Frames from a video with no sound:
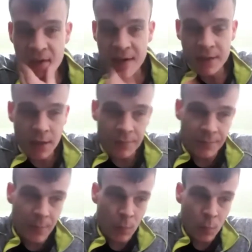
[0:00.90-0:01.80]
start off
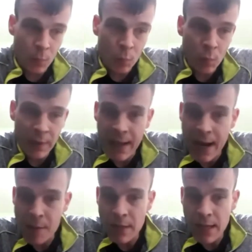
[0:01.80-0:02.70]
with a
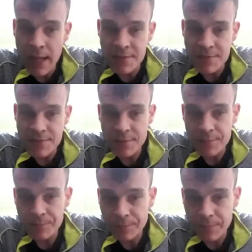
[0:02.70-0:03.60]
camera lens.
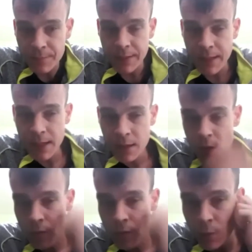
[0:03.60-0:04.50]
Like, you can't go
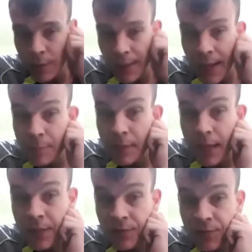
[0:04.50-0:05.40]
wrong with a camera
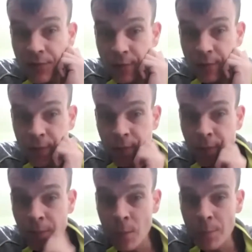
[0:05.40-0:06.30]
lens, you
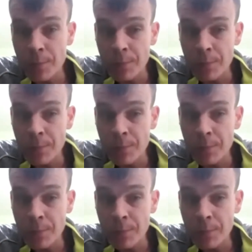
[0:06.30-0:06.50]
know.